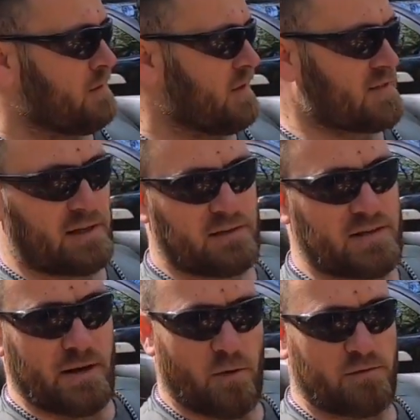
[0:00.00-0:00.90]
Exactly the
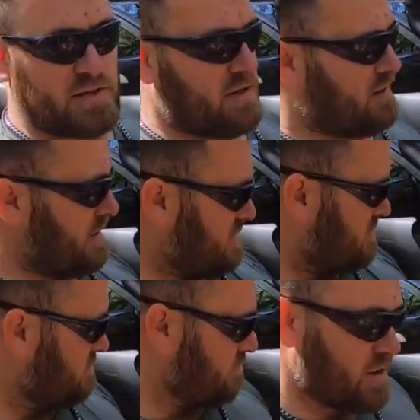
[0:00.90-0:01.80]
same offset, they just
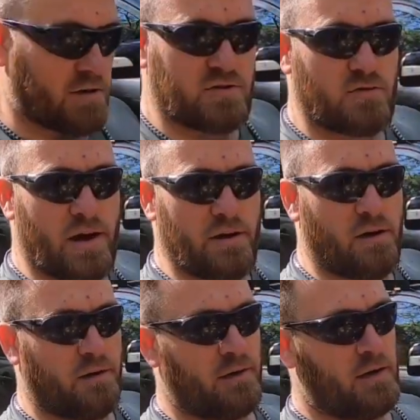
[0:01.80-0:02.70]
go straight
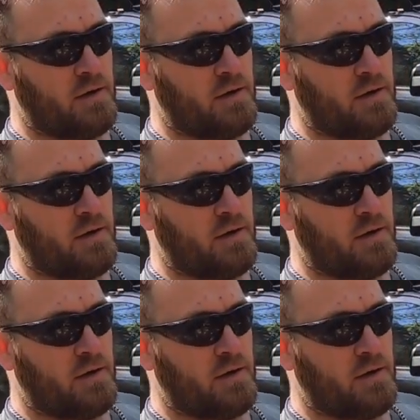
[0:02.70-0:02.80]
on.